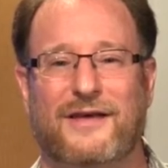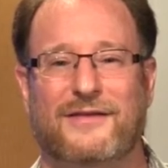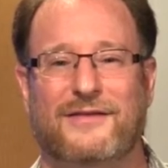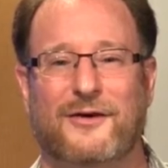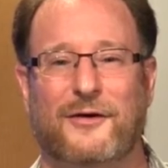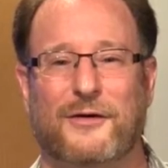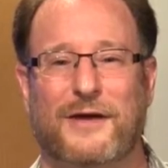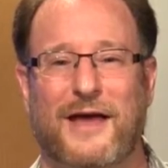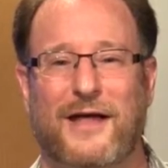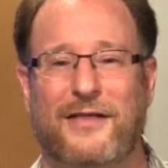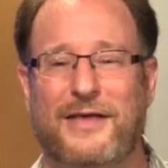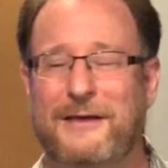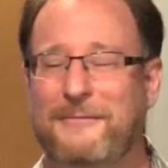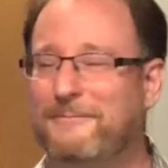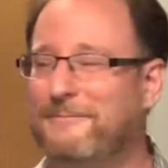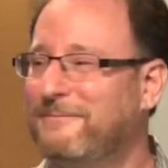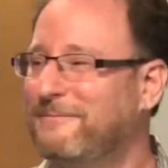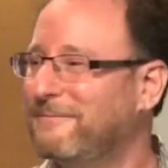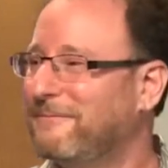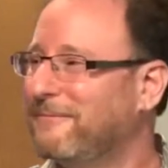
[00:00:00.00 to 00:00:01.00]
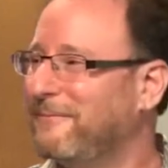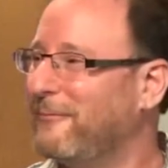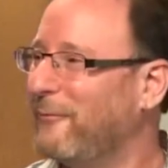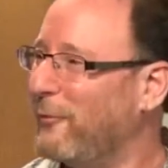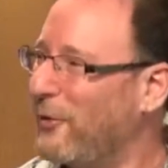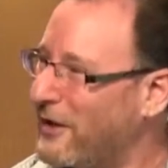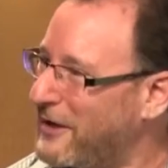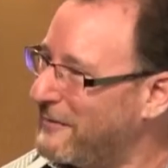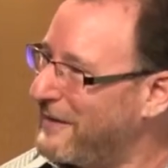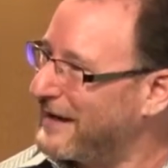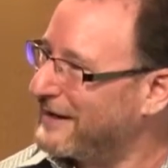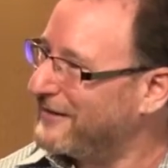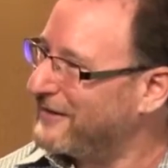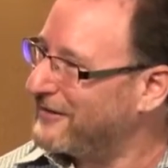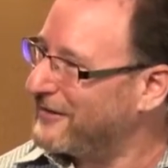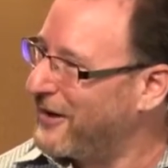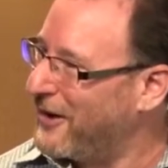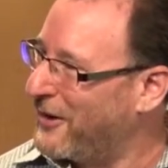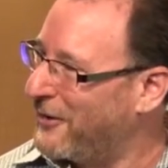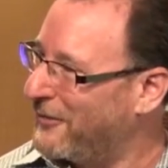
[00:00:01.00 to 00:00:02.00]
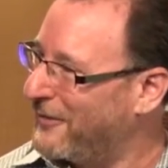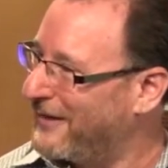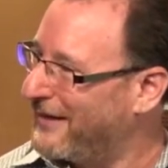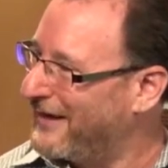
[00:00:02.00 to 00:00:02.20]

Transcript: So, Kelly, welcome back to the show.